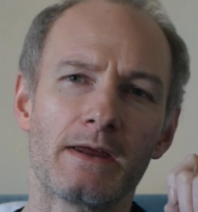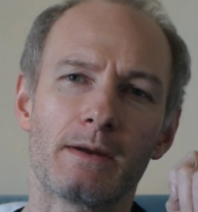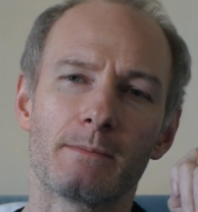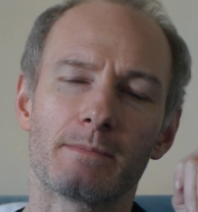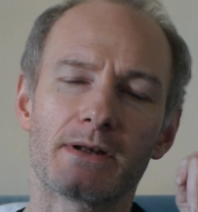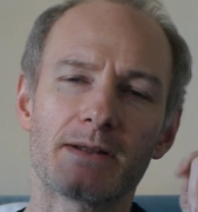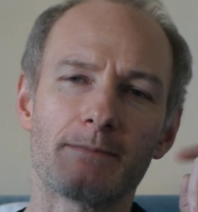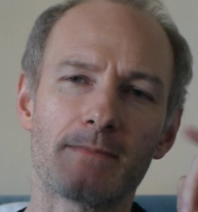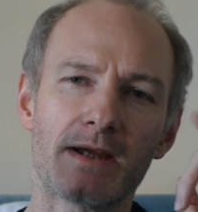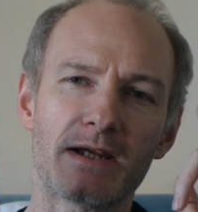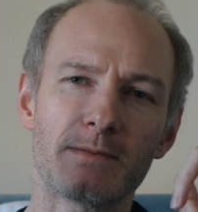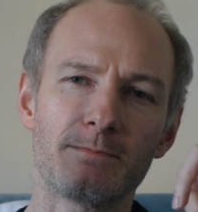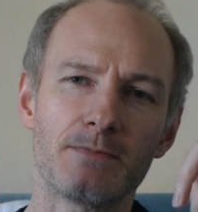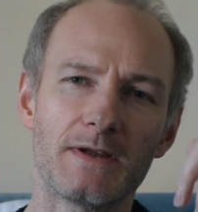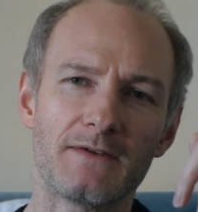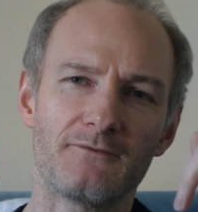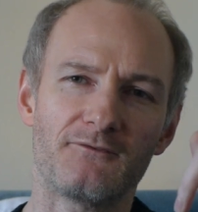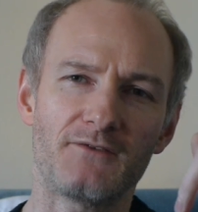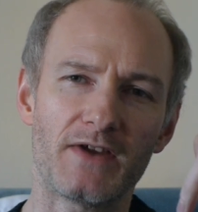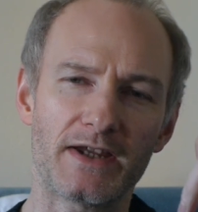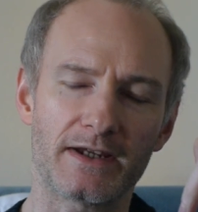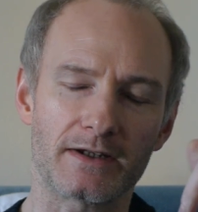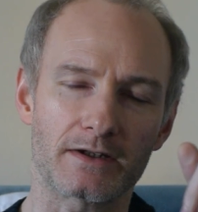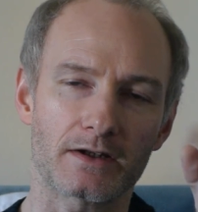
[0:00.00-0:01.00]
But it made me
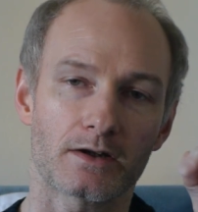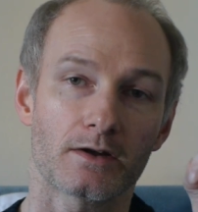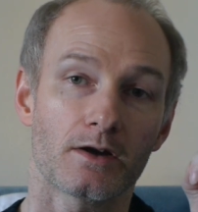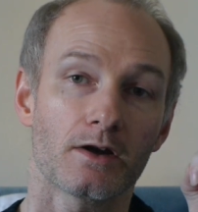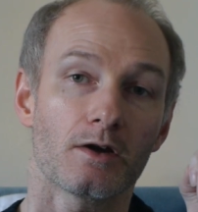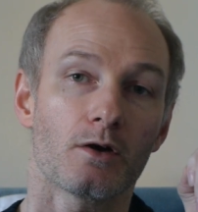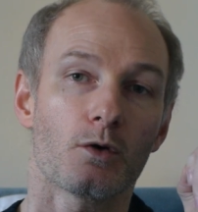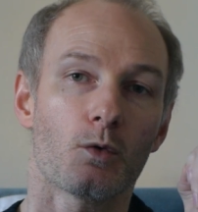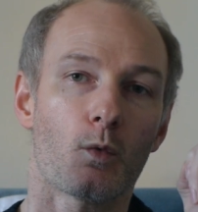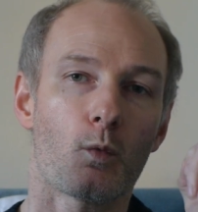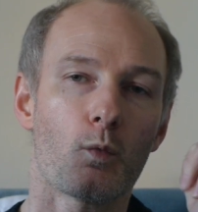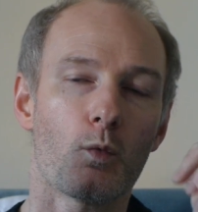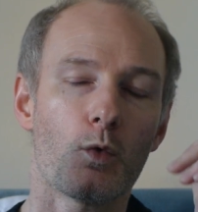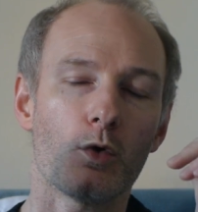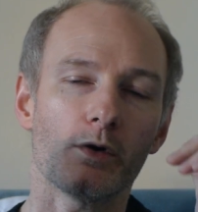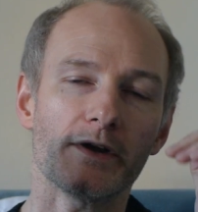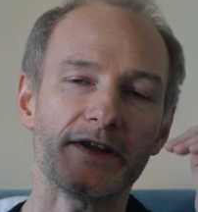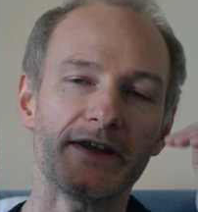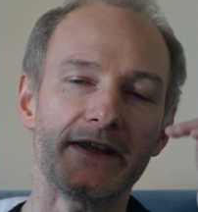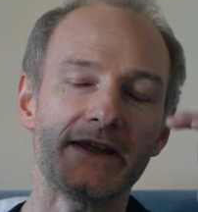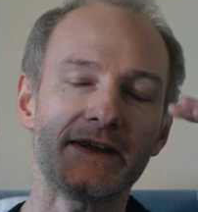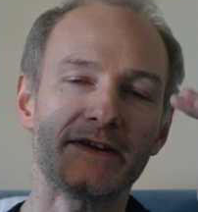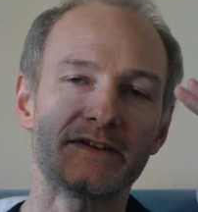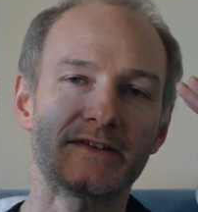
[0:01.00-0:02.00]
think,
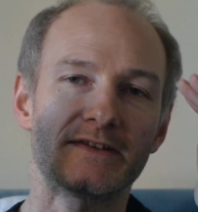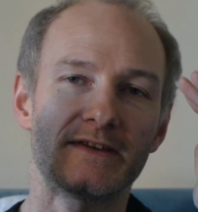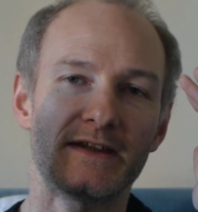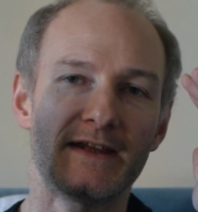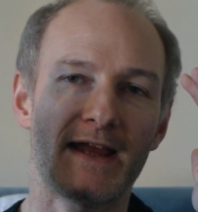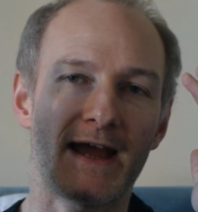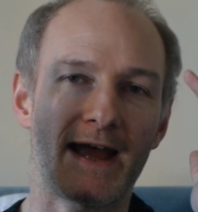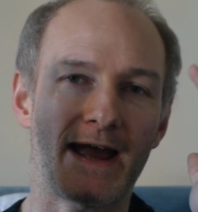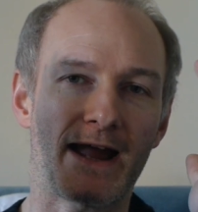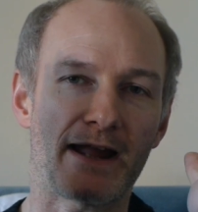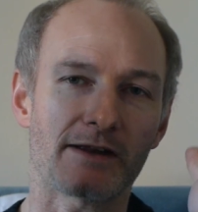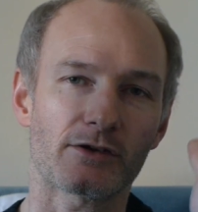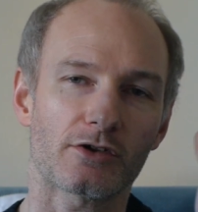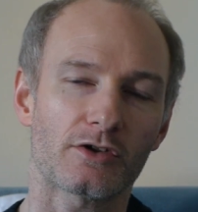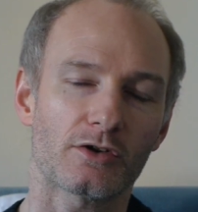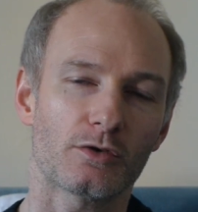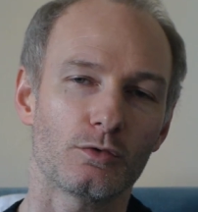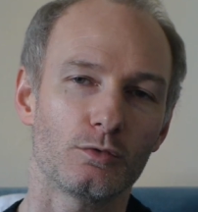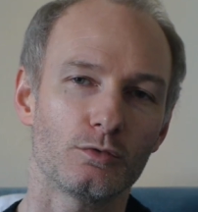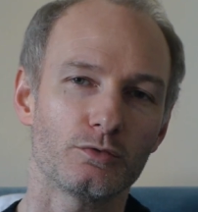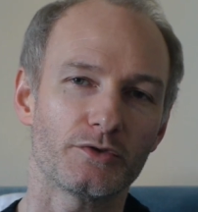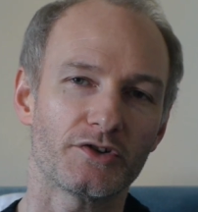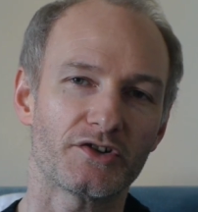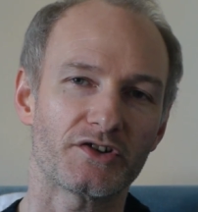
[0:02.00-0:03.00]
what is the
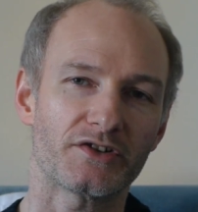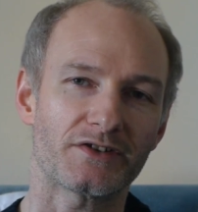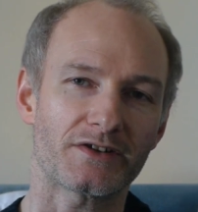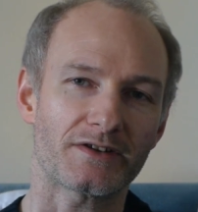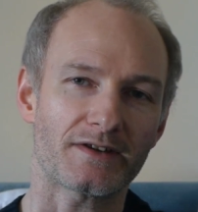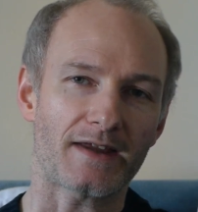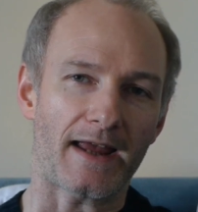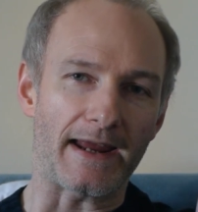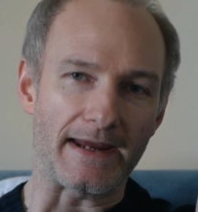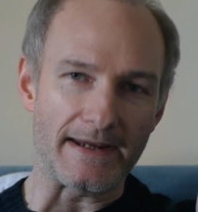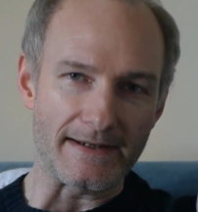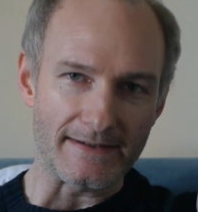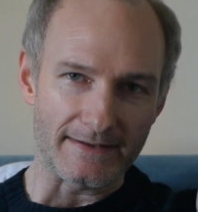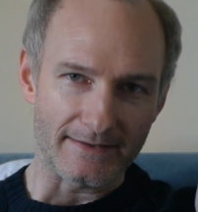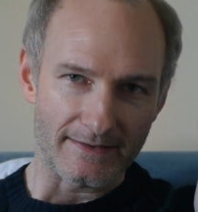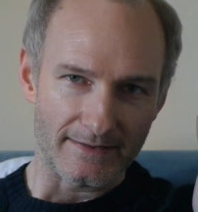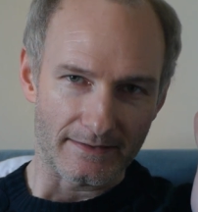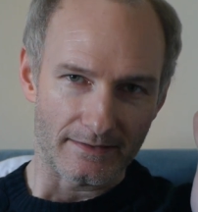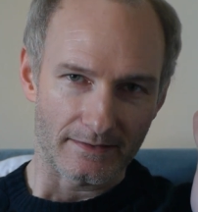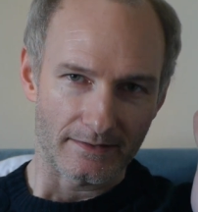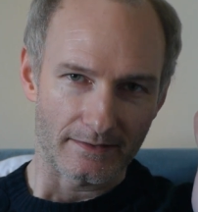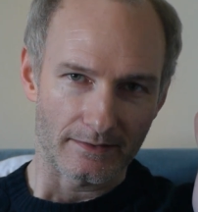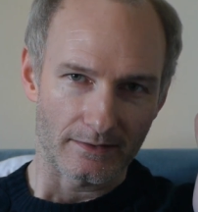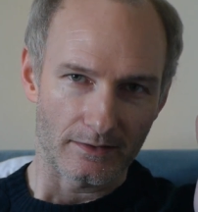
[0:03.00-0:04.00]
actual
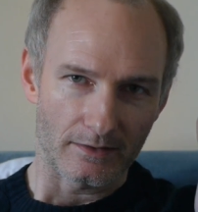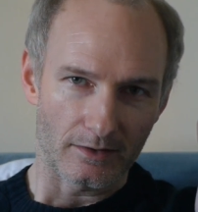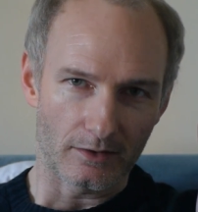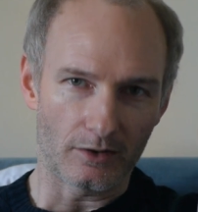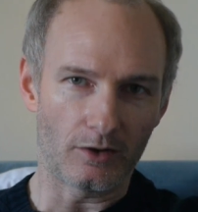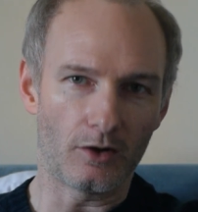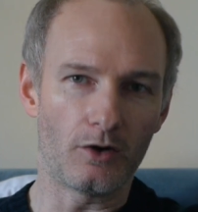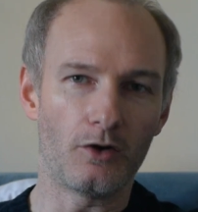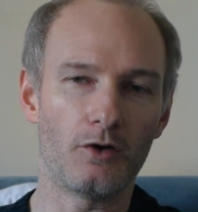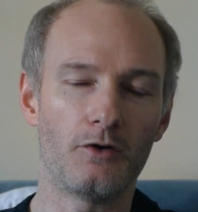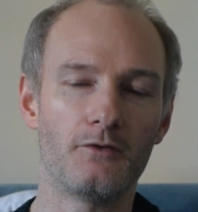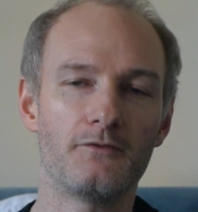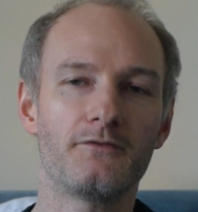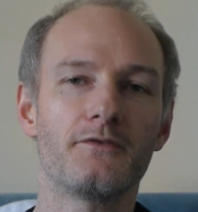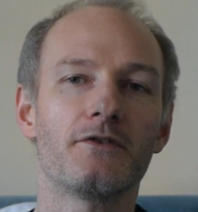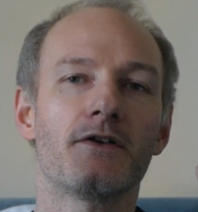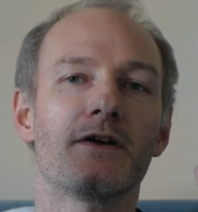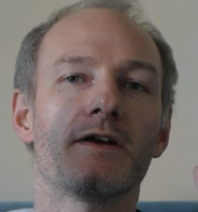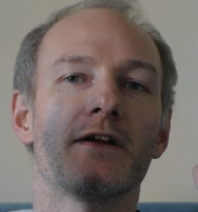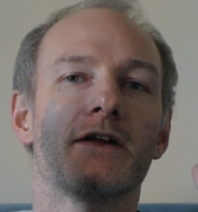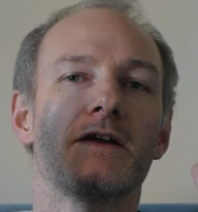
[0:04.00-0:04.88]
state of